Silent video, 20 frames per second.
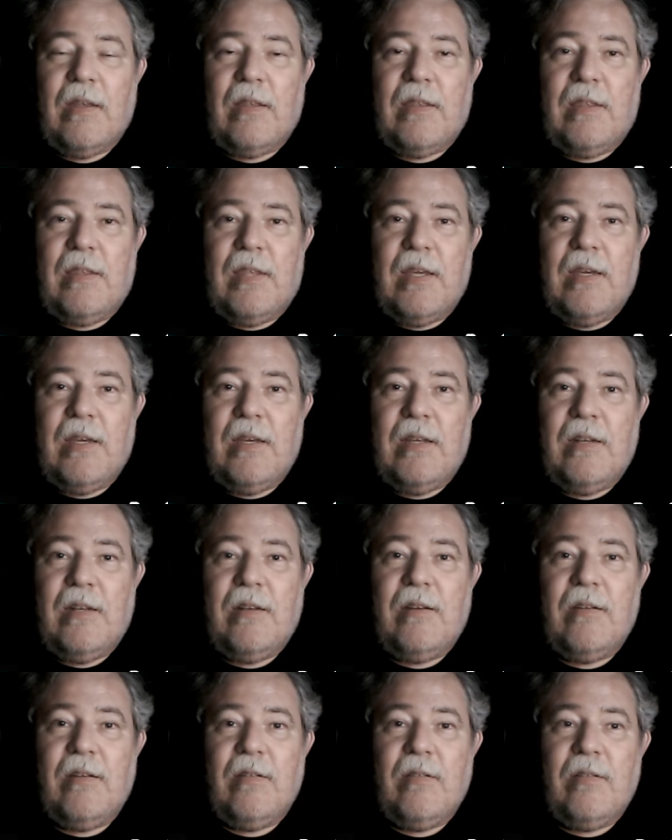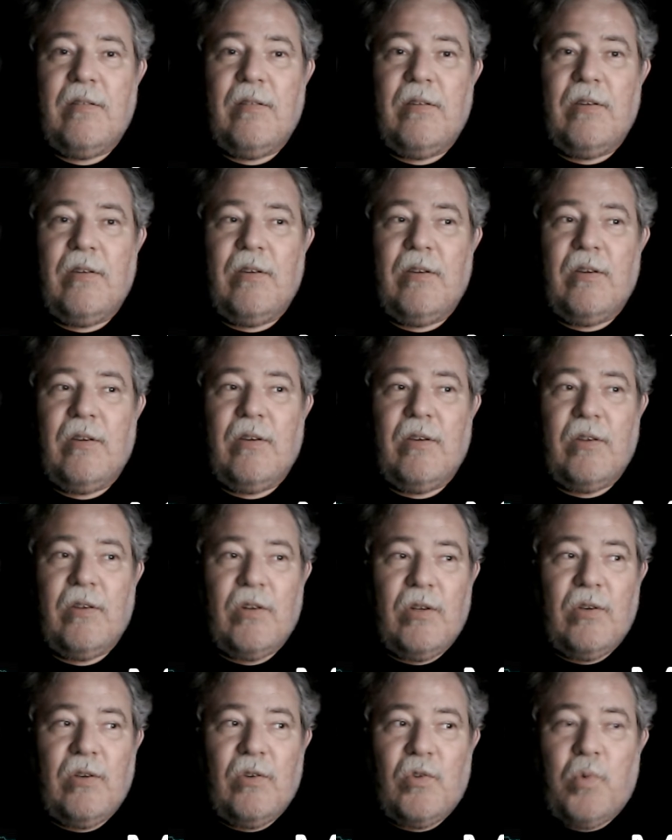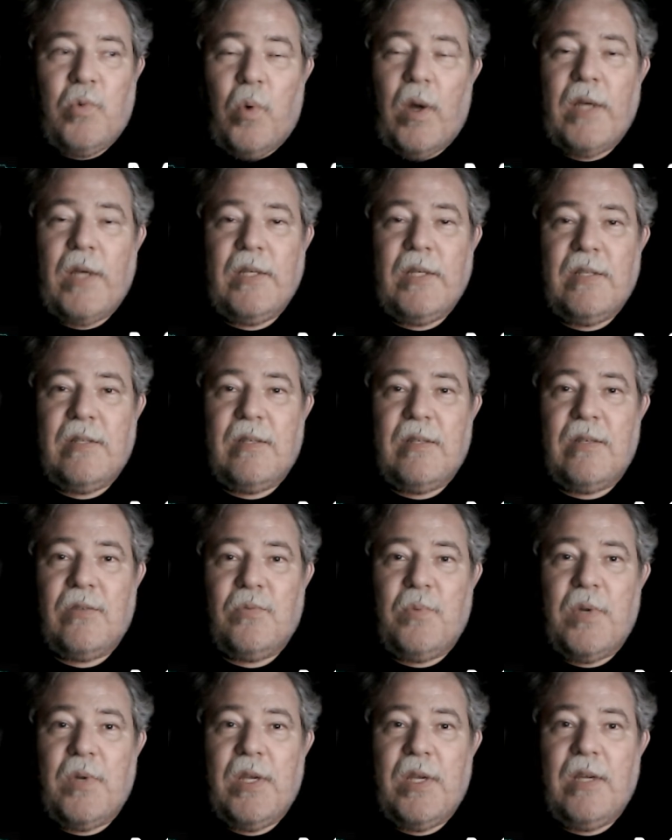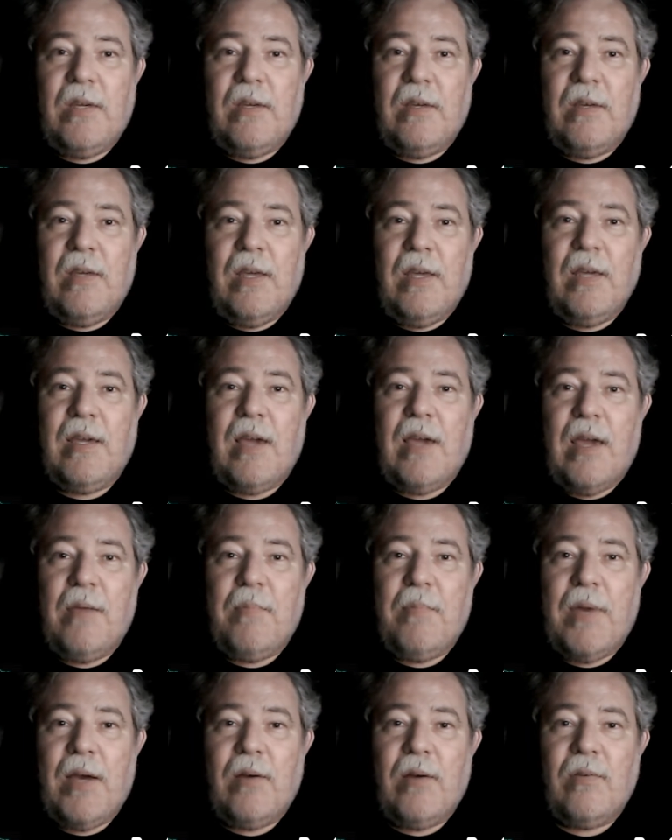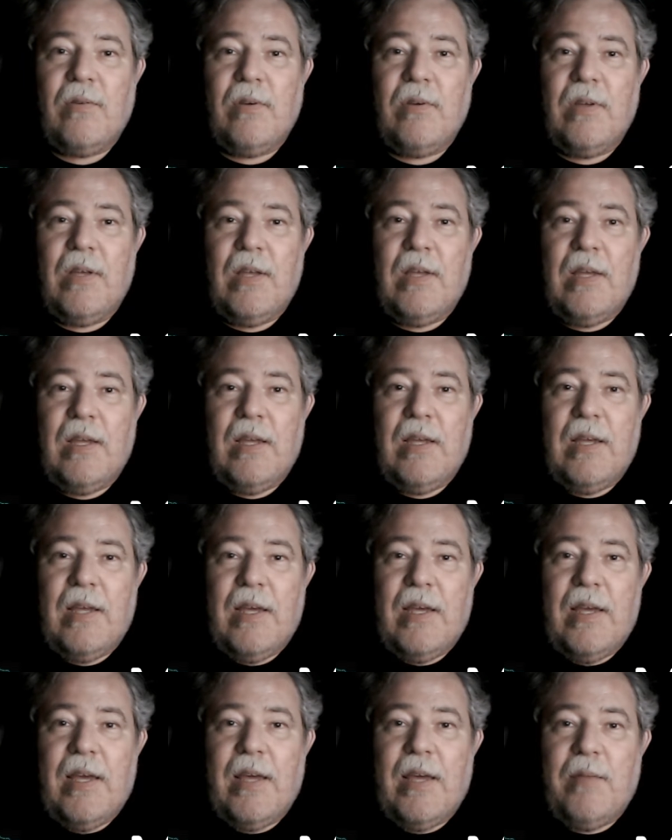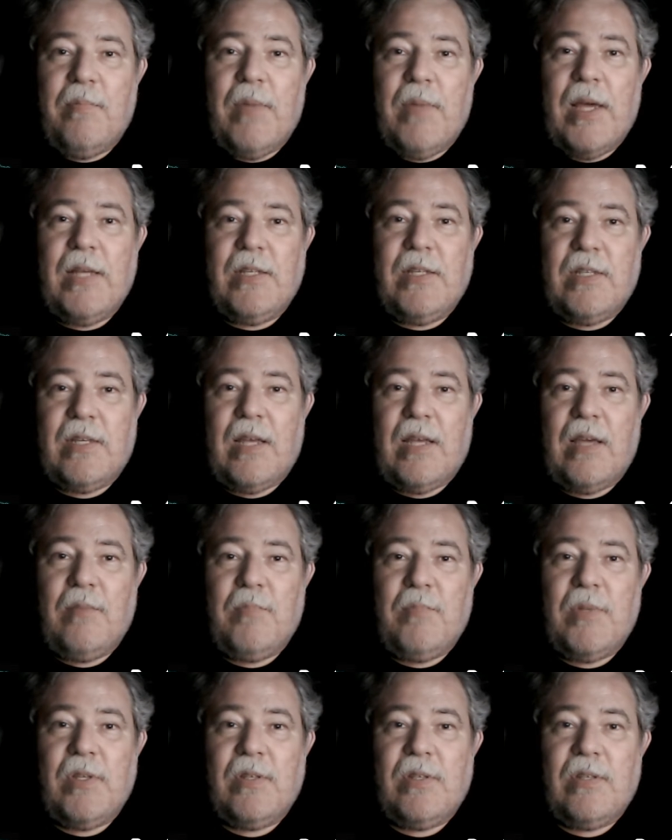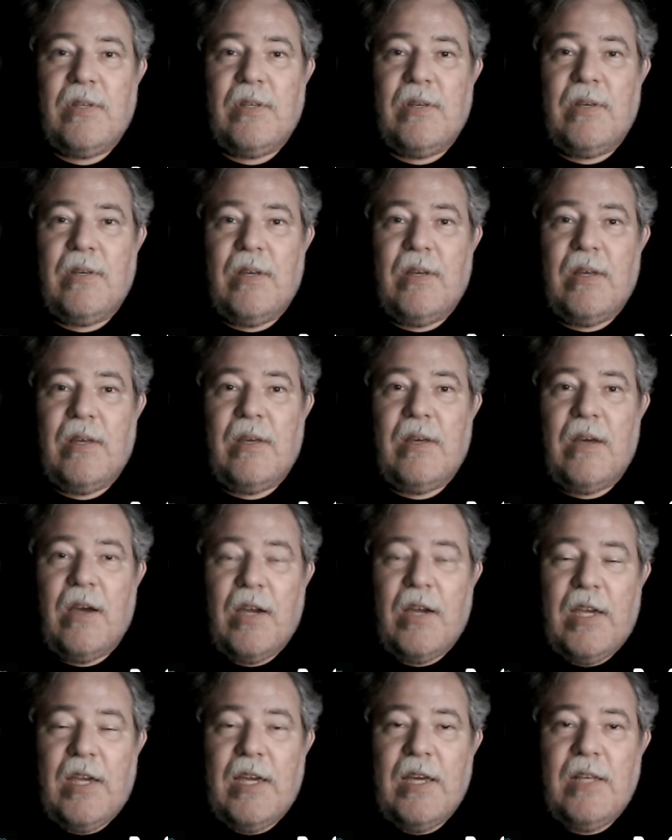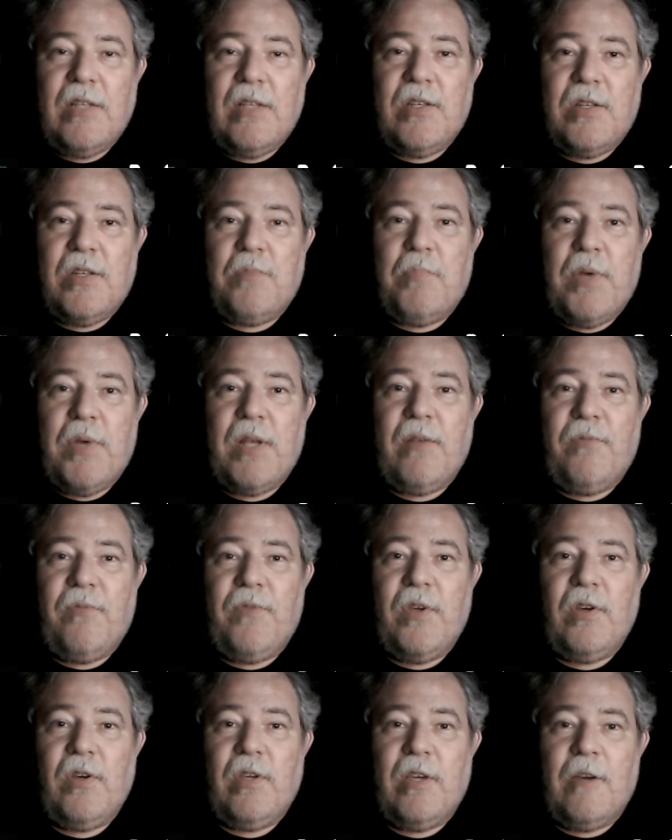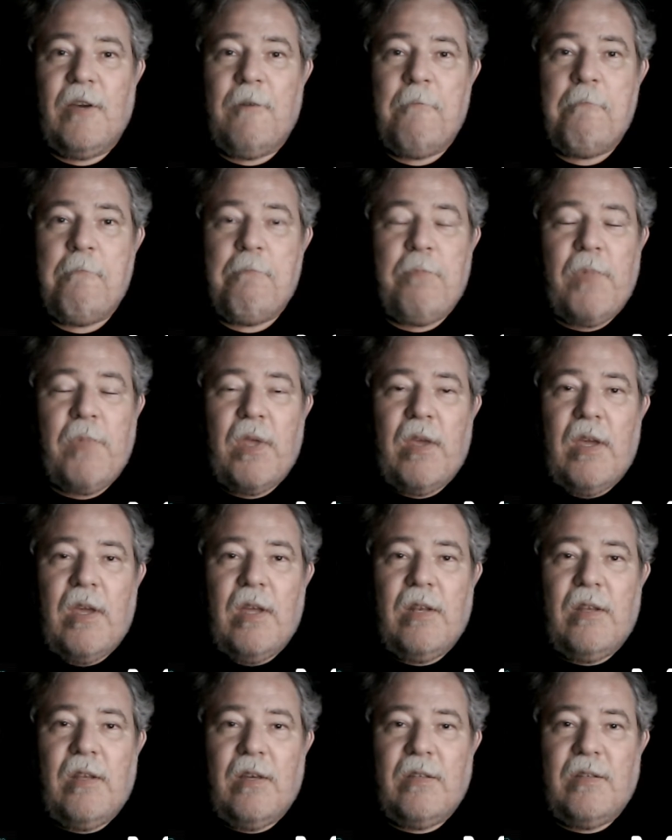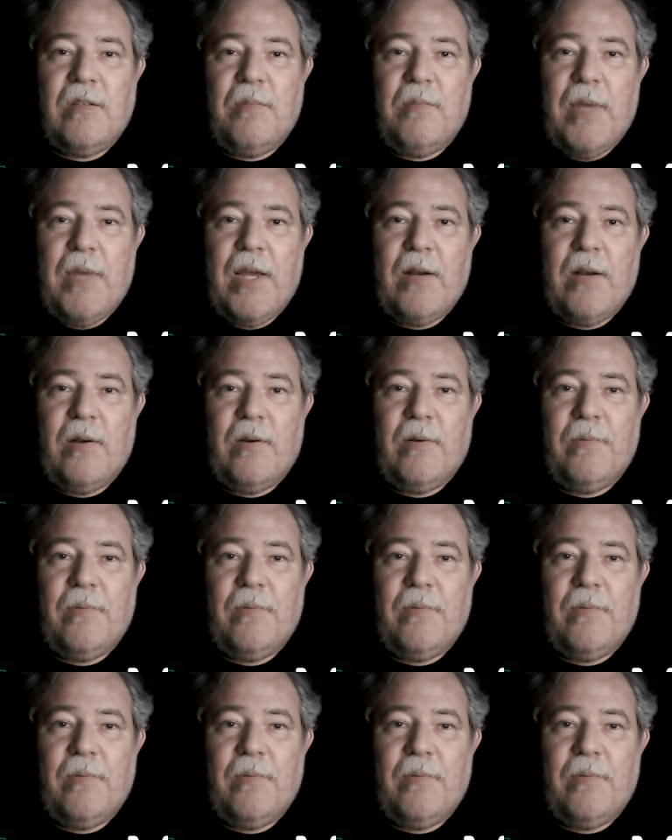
Then twice this week he came out and made statements against pedophilia. It doesn't matter.